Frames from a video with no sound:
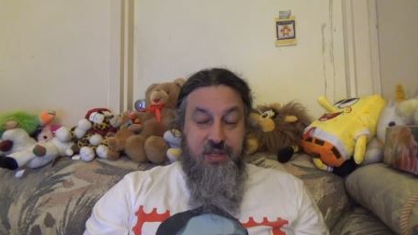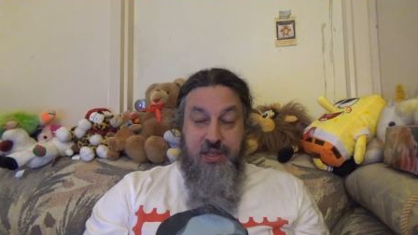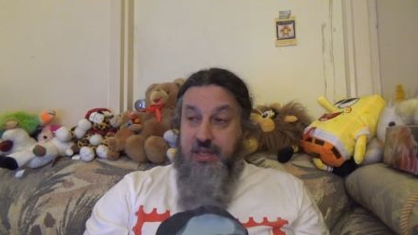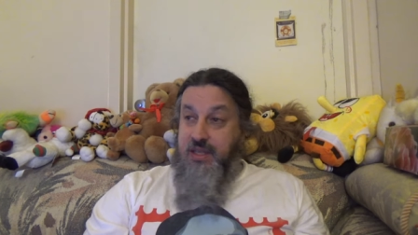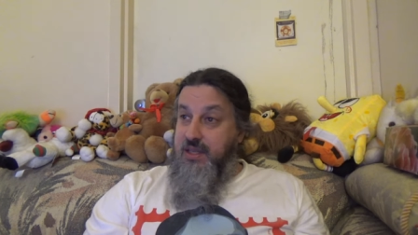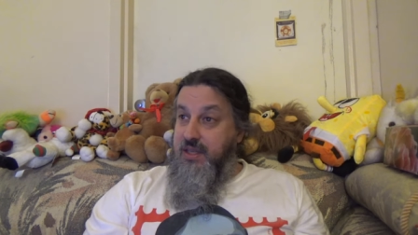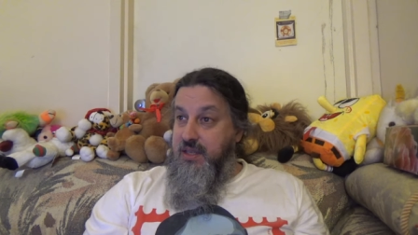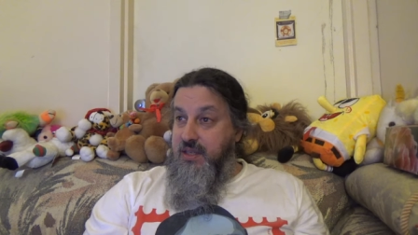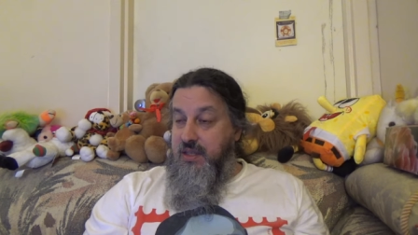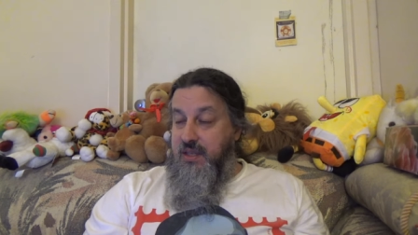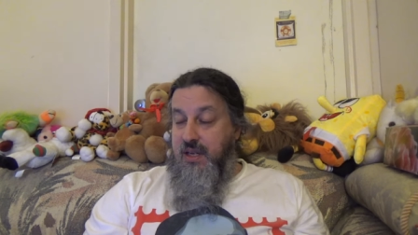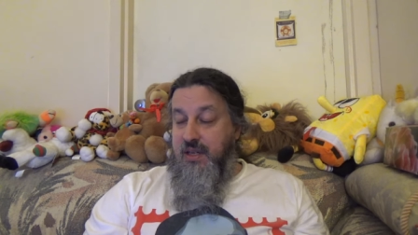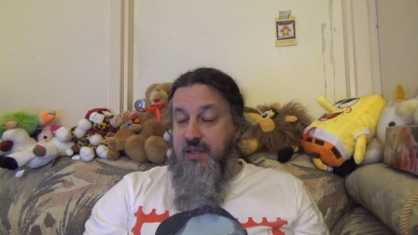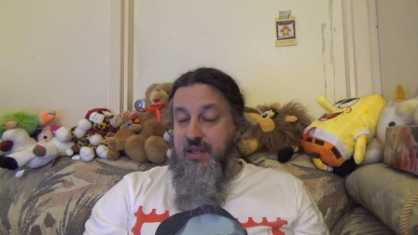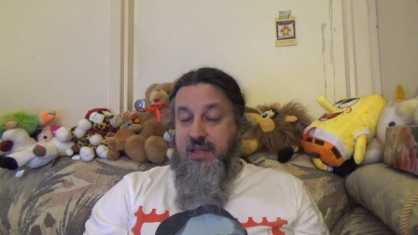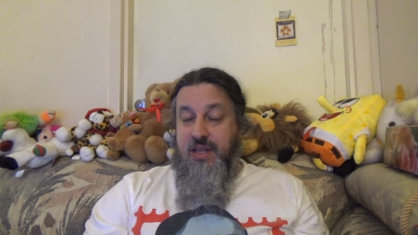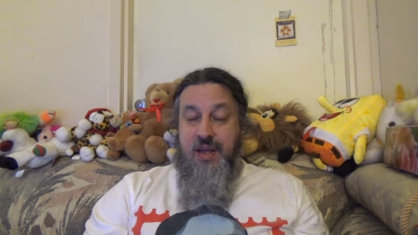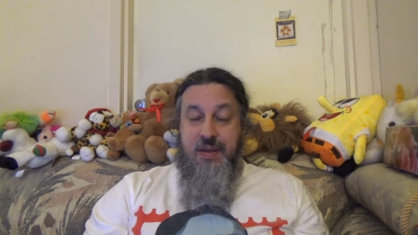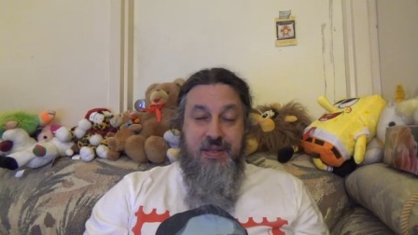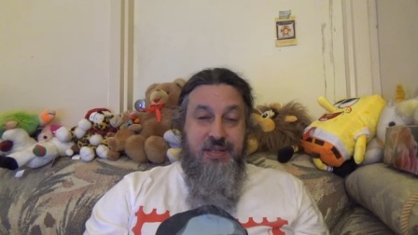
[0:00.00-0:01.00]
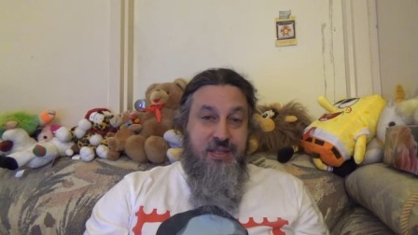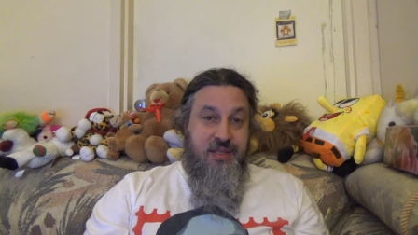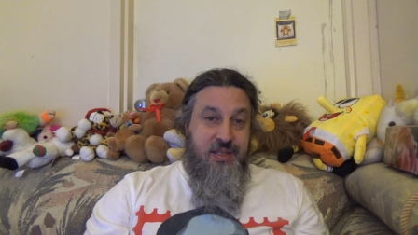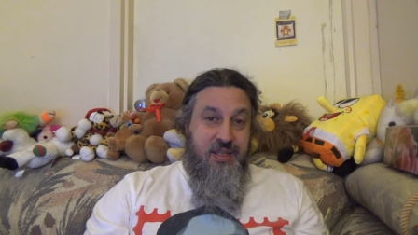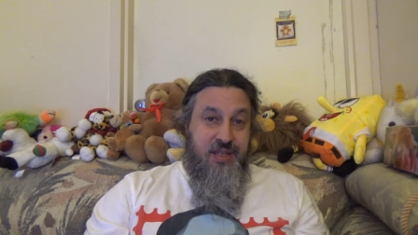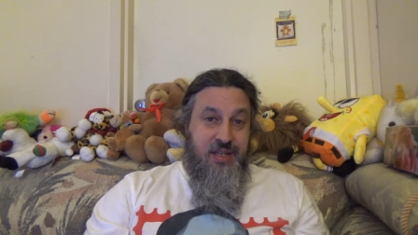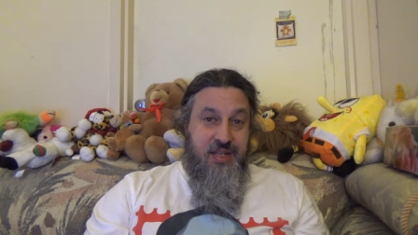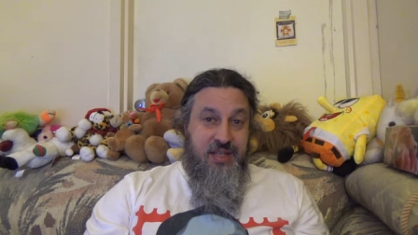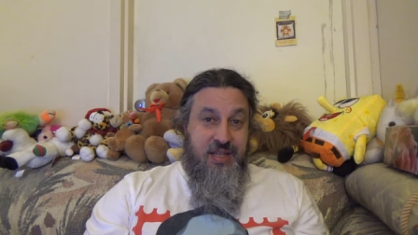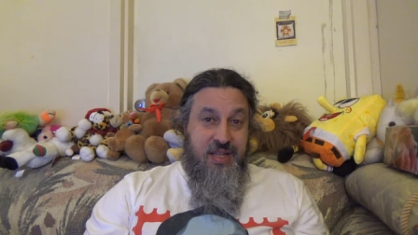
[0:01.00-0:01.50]
and this is along the lines
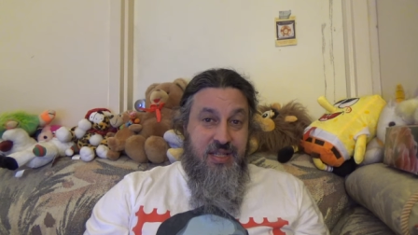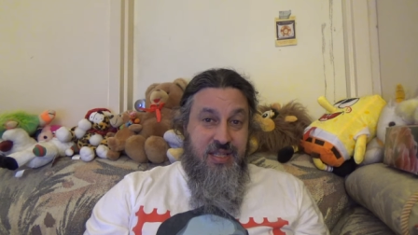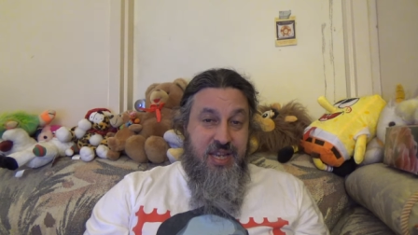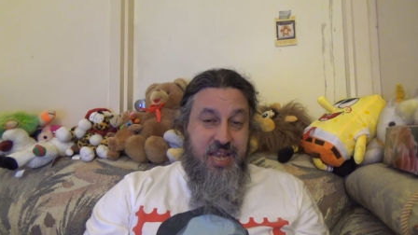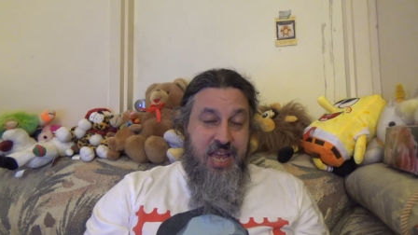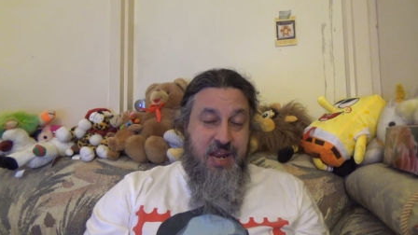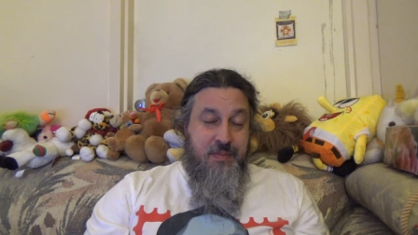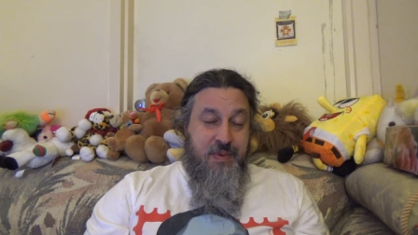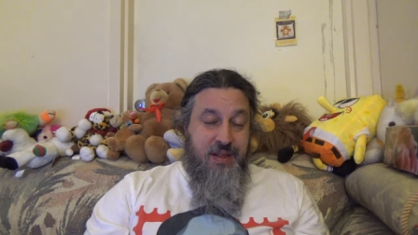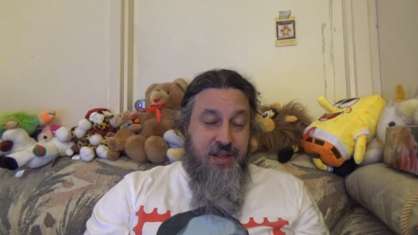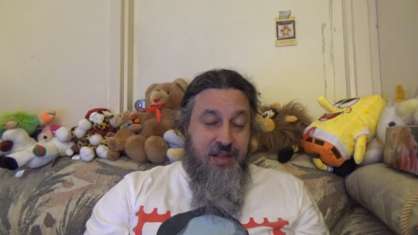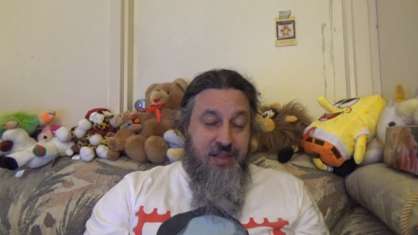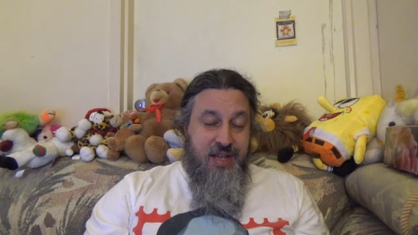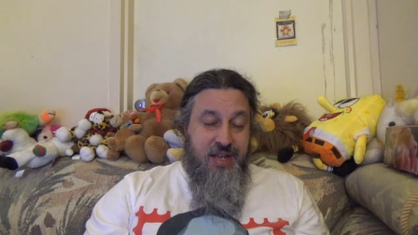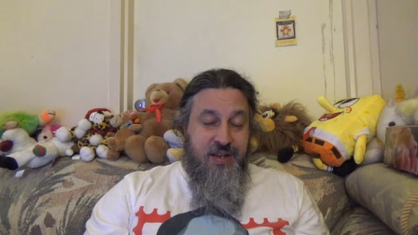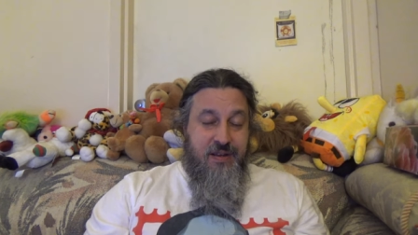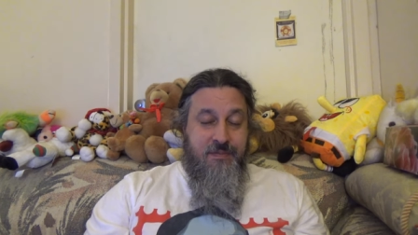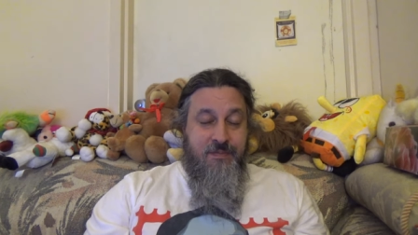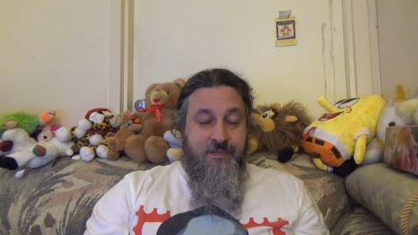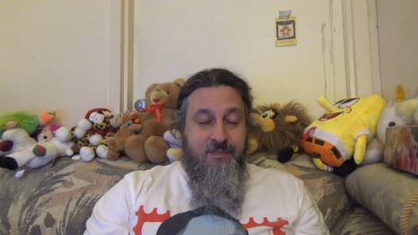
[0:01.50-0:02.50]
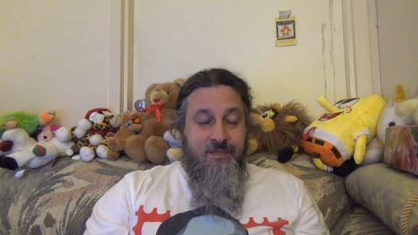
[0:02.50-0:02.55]
like the anime I like,